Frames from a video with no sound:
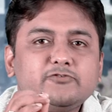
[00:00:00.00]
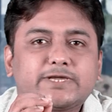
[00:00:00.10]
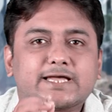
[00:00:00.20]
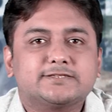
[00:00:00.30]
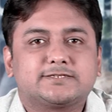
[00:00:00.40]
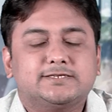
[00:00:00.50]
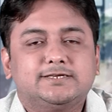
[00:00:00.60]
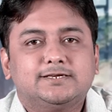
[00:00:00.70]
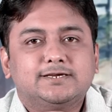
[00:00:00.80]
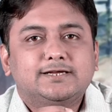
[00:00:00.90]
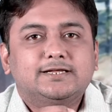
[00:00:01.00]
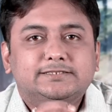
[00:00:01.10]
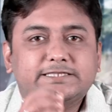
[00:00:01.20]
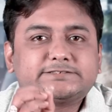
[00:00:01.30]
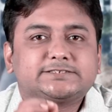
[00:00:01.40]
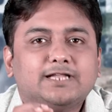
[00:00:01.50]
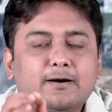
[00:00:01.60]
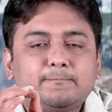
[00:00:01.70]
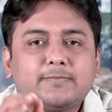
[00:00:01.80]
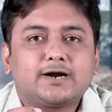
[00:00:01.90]
can see this
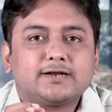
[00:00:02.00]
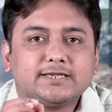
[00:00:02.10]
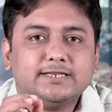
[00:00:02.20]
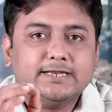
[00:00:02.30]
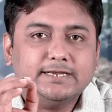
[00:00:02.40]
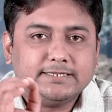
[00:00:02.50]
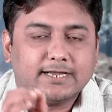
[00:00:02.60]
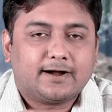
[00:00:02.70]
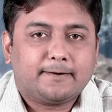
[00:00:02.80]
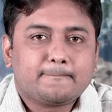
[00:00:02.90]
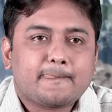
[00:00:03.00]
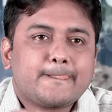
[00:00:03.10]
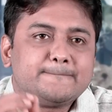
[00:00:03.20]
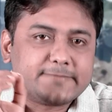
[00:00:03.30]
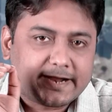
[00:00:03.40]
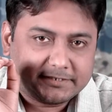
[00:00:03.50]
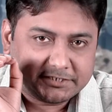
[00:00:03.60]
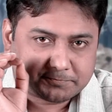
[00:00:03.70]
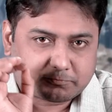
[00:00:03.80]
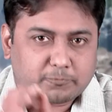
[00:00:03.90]
number in India and this
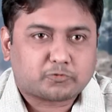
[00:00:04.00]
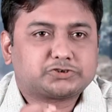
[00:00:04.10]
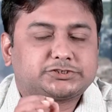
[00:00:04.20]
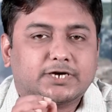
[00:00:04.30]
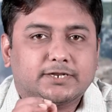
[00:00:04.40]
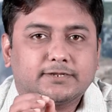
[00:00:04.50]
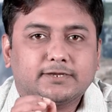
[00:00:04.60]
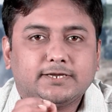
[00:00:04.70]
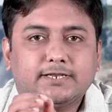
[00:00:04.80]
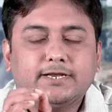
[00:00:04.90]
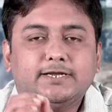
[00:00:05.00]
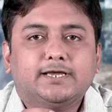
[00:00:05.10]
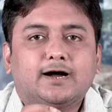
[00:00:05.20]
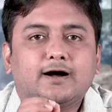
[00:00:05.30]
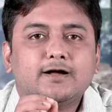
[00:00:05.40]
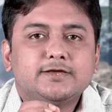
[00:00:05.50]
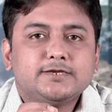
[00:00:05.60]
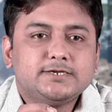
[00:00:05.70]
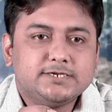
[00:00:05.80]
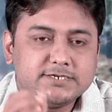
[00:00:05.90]
proportion in India
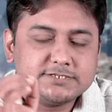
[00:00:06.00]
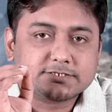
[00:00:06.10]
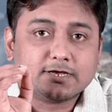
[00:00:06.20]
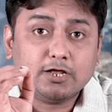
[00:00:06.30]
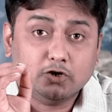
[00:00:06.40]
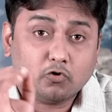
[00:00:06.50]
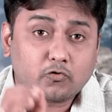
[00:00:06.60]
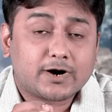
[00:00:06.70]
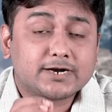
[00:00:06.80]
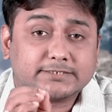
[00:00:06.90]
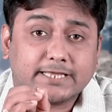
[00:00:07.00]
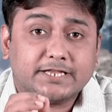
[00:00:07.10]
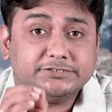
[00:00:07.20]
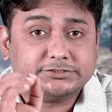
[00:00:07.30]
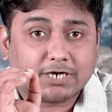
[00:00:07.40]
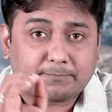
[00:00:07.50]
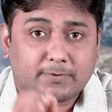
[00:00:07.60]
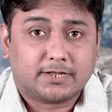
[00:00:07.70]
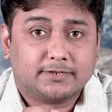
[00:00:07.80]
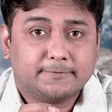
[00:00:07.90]
is lower than
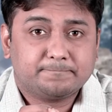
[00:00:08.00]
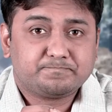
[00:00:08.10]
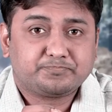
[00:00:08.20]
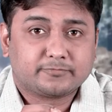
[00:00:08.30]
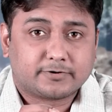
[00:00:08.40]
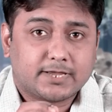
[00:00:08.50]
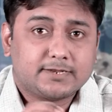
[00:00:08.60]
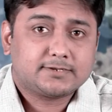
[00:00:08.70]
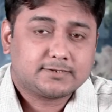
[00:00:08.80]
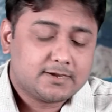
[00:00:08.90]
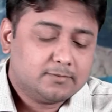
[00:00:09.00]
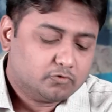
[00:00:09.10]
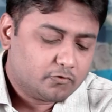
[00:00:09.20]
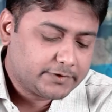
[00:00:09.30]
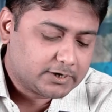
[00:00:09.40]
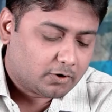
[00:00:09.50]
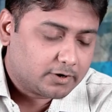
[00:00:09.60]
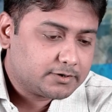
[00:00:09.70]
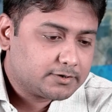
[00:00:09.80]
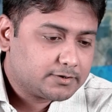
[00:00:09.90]
Japan, right? Moving
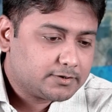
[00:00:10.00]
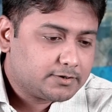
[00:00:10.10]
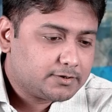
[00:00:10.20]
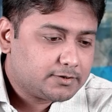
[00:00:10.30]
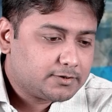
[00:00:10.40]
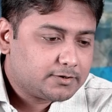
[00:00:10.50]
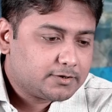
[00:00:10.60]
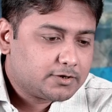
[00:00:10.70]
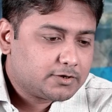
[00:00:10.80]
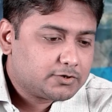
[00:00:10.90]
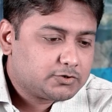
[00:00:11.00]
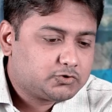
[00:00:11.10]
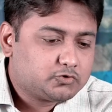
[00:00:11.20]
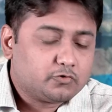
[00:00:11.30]
on to